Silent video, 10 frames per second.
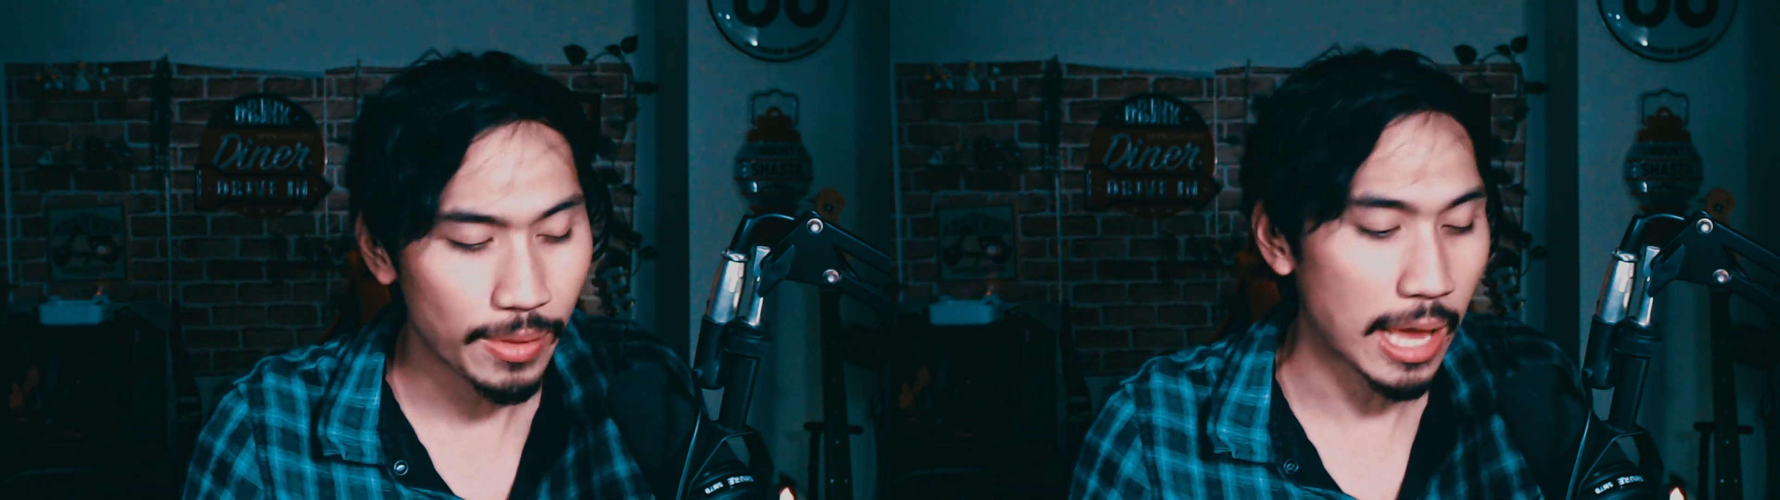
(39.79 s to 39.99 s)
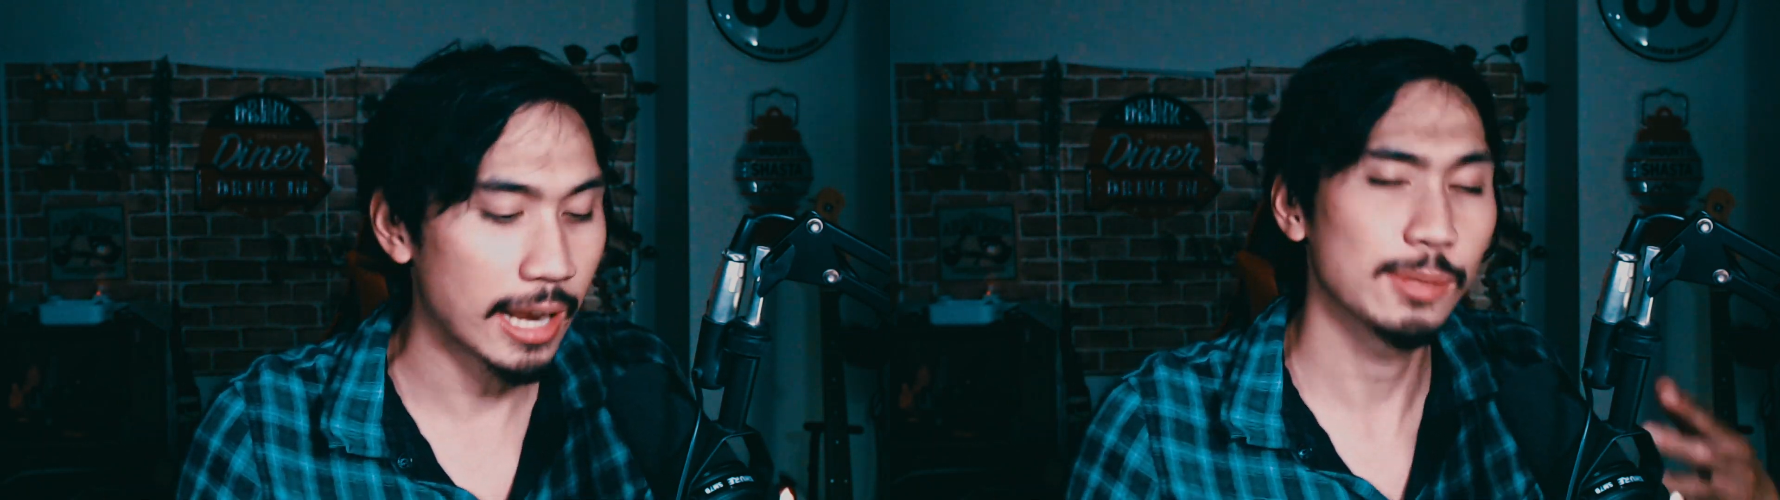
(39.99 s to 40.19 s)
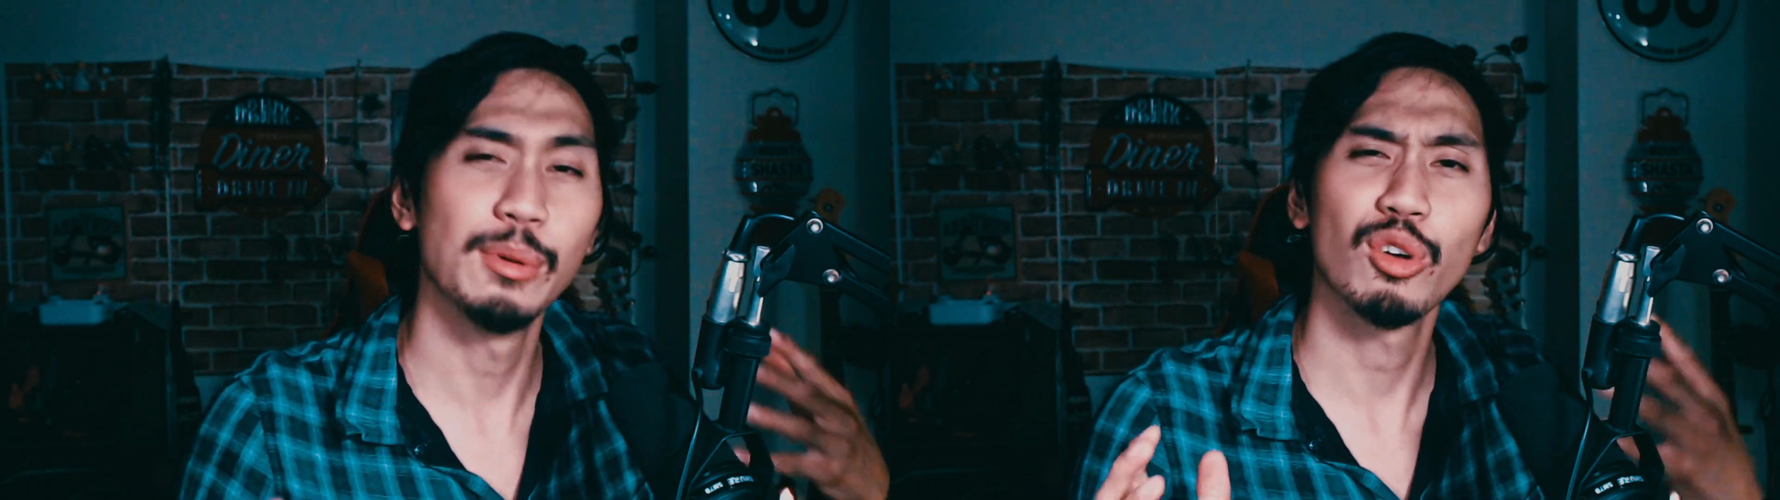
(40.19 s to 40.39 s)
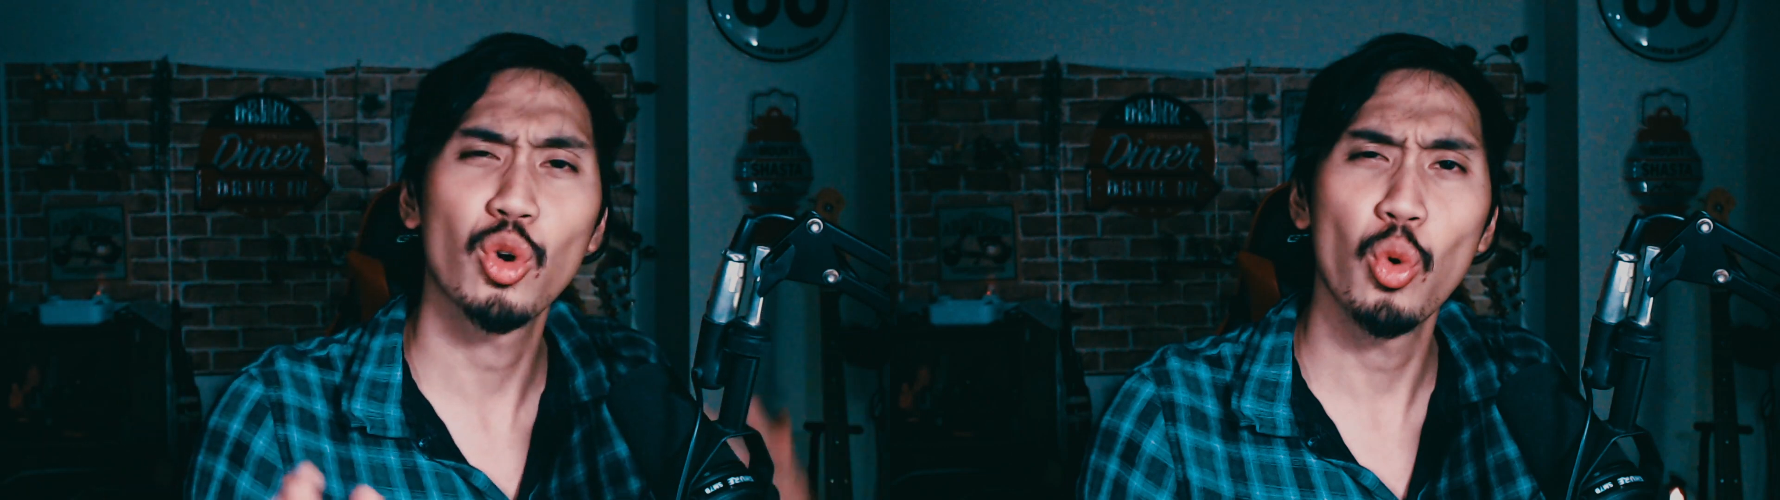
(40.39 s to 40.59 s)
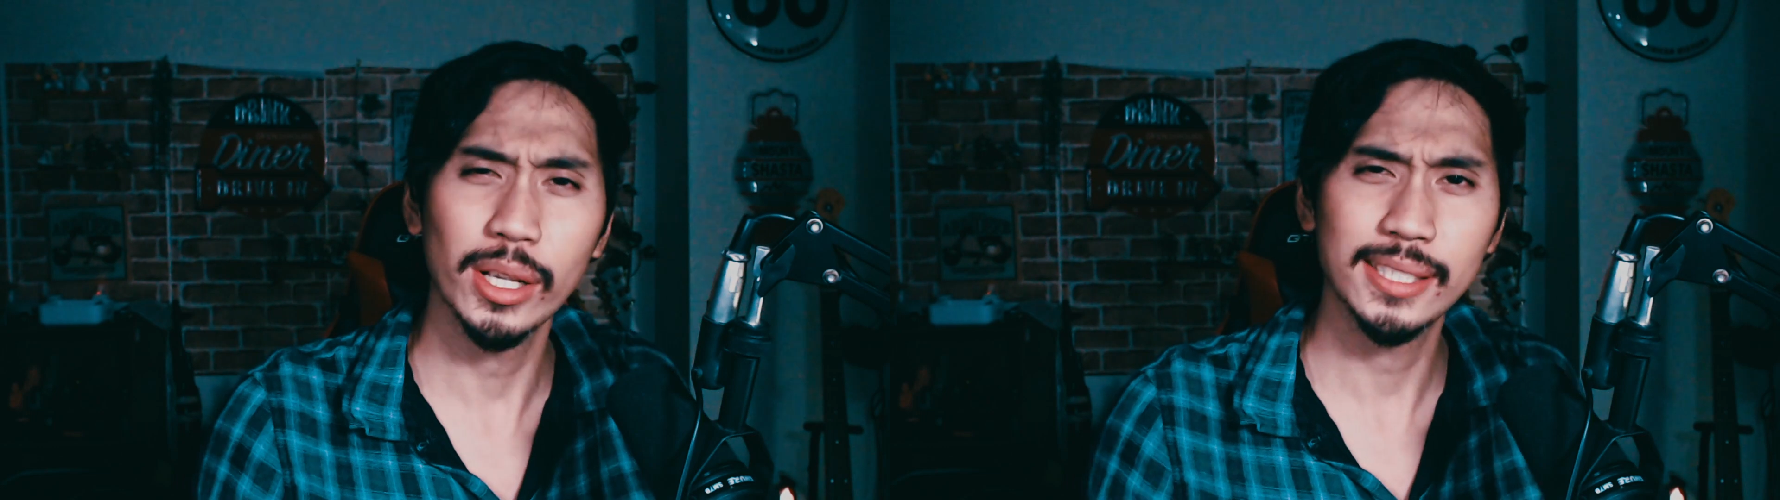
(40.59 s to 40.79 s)
that has been
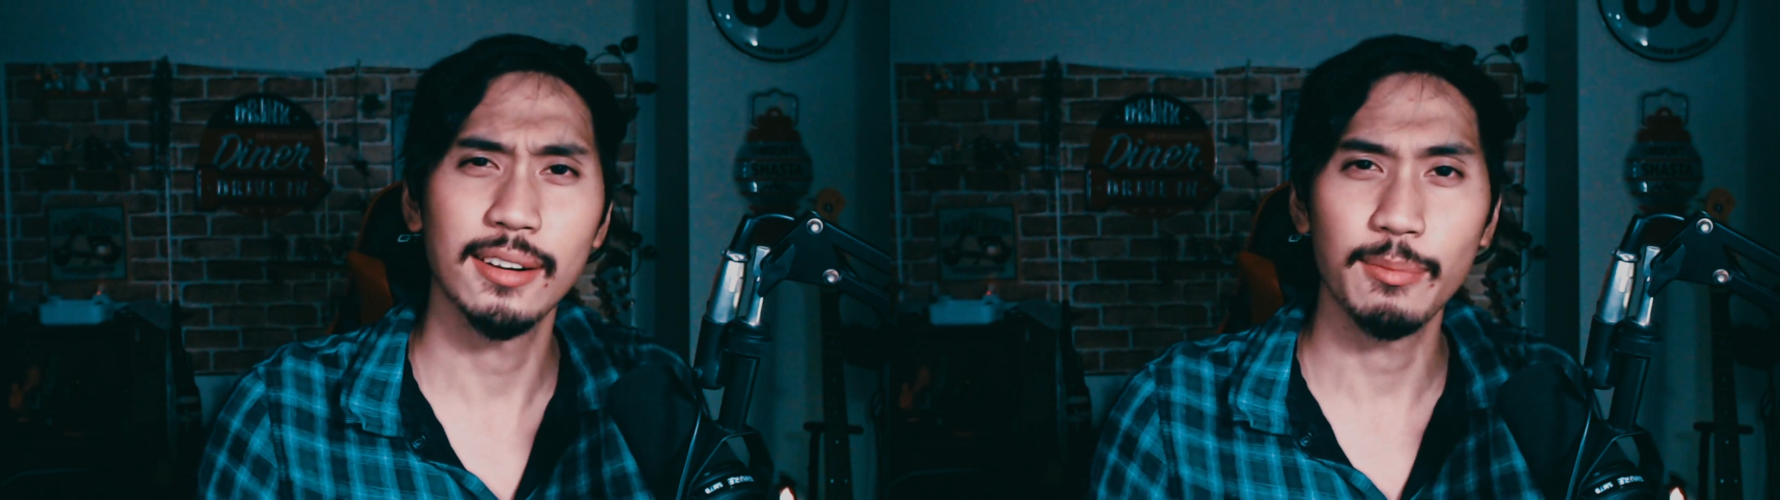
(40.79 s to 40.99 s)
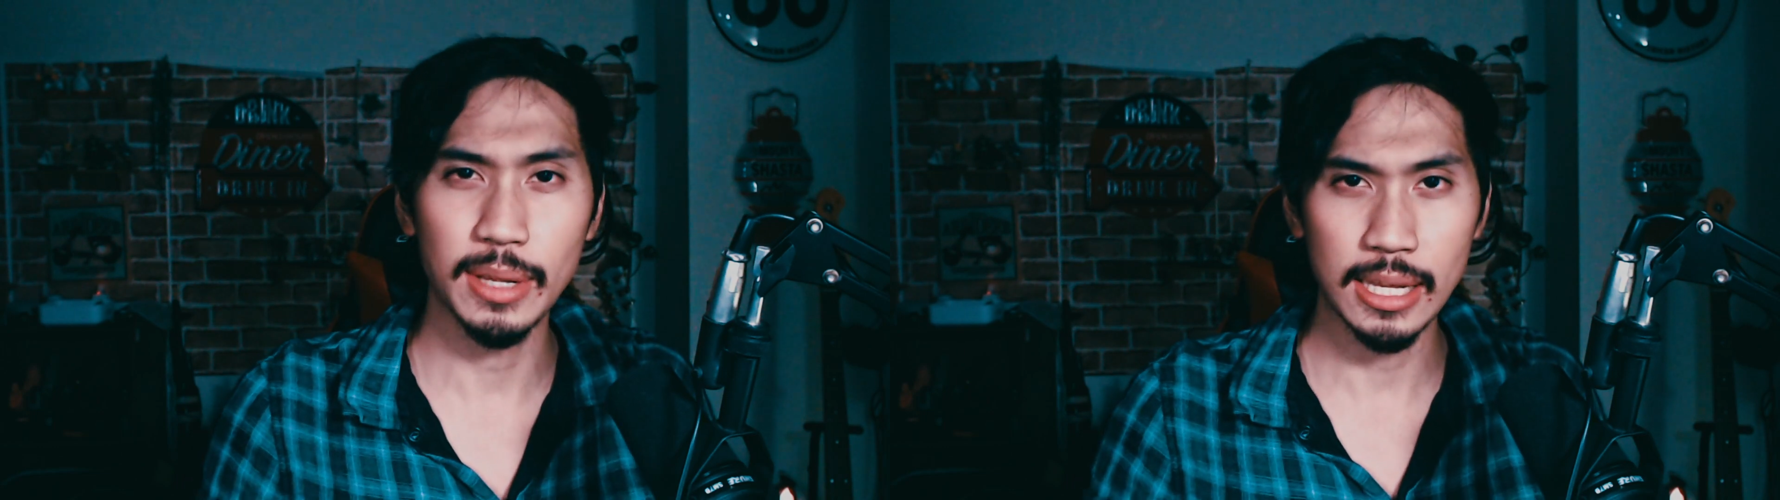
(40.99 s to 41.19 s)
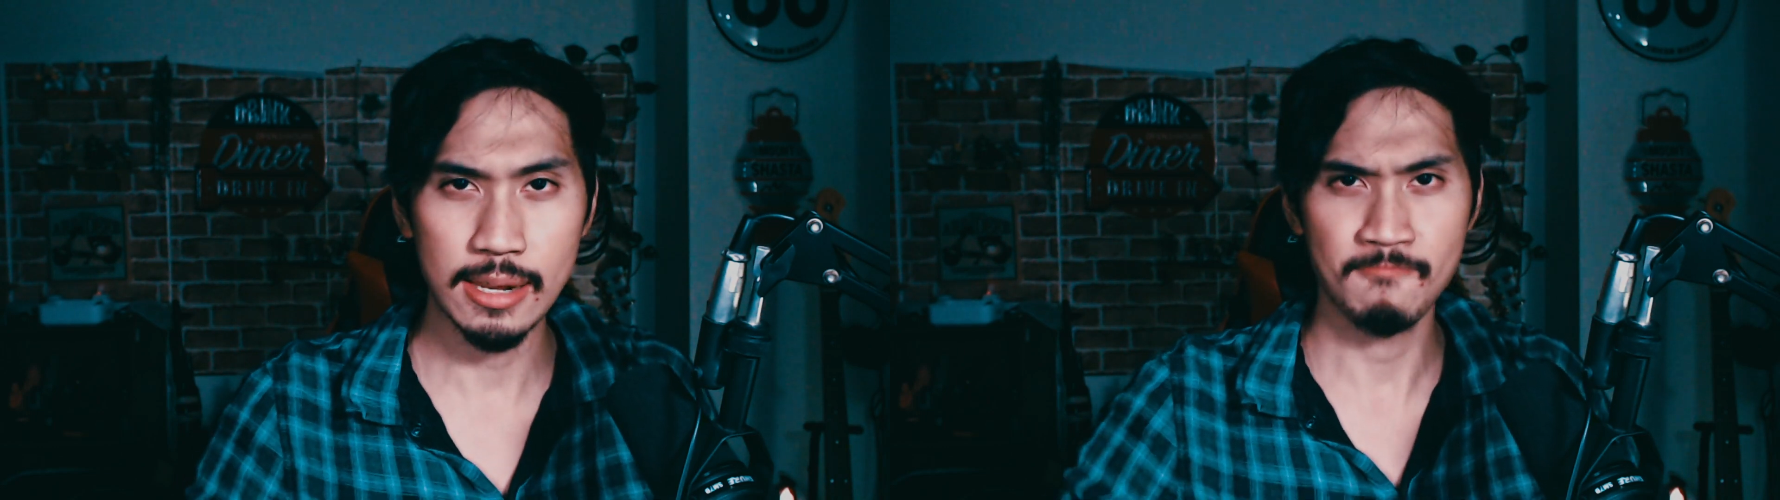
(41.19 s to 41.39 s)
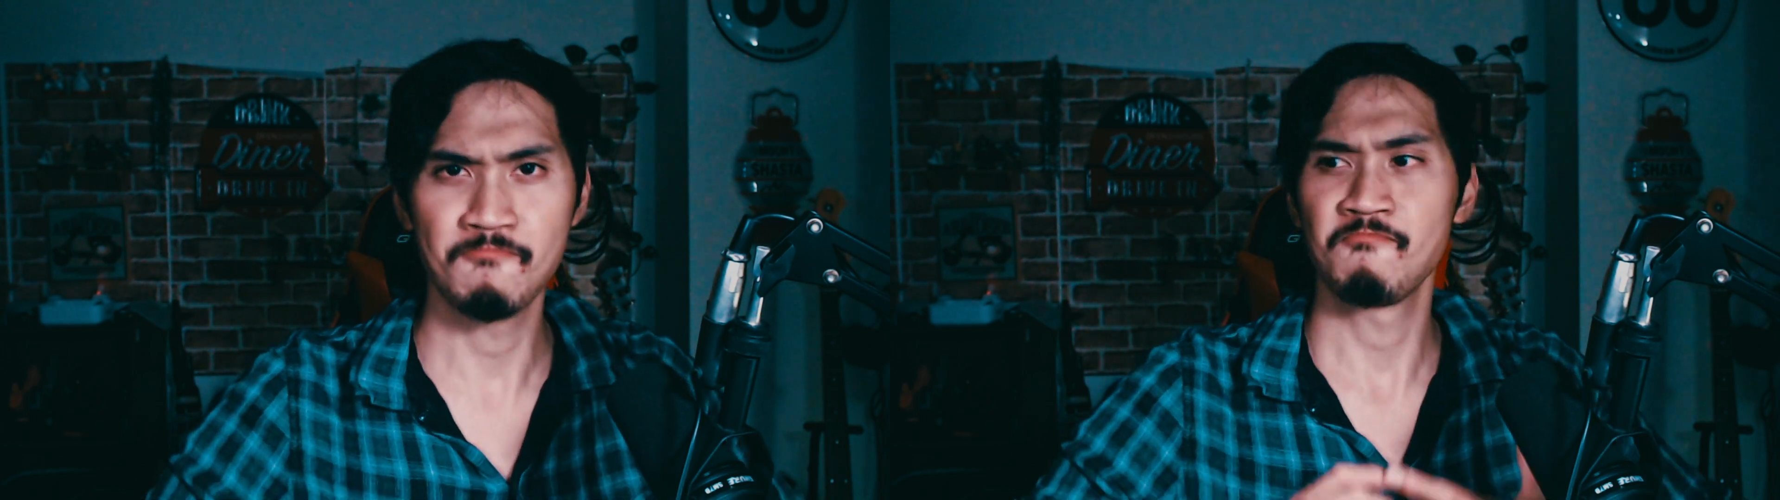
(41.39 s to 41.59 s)
requested of me